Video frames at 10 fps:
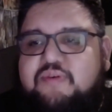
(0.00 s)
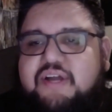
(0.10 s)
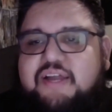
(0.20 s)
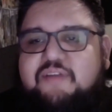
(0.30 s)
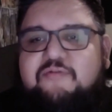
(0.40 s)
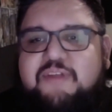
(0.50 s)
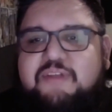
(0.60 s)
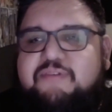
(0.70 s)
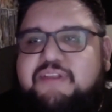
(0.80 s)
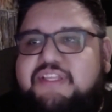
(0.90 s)
I
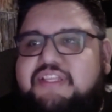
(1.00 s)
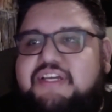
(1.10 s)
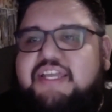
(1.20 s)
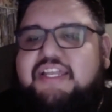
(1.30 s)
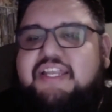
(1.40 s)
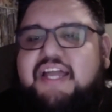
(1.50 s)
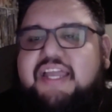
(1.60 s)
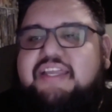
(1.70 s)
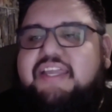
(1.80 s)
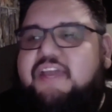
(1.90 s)
really dug it.
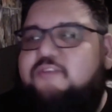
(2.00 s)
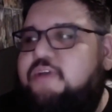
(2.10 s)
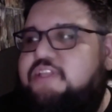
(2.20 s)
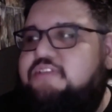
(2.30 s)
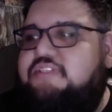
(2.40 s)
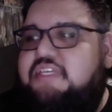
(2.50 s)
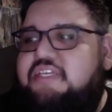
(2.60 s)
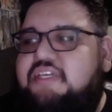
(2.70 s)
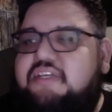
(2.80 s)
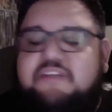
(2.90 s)
I can't wait to see
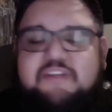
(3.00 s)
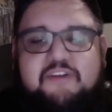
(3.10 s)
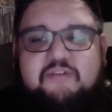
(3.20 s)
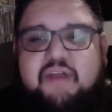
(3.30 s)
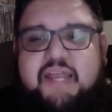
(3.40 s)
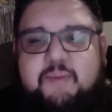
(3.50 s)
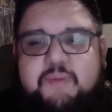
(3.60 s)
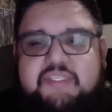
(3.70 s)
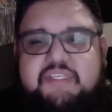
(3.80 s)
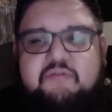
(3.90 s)
what
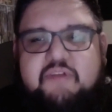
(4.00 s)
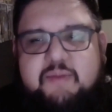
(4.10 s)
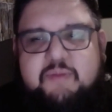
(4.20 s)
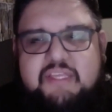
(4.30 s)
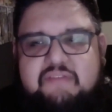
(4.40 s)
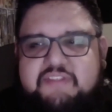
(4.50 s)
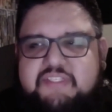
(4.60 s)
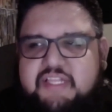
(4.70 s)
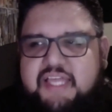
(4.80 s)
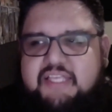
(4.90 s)
happens in what I believe is the
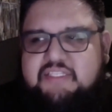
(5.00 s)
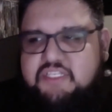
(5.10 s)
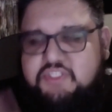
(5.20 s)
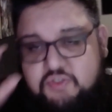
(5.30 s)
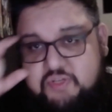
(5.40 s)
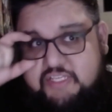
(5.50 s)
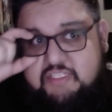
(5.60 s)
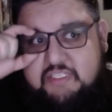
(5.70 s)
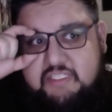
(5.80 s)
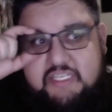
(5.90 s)
last issue
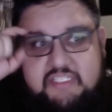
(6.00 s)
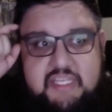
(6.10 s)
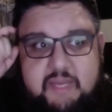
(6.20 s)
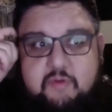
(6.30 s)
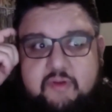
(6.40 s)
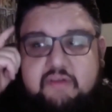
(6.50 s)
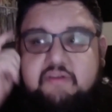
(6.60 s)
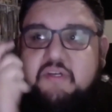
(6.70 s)
next time around.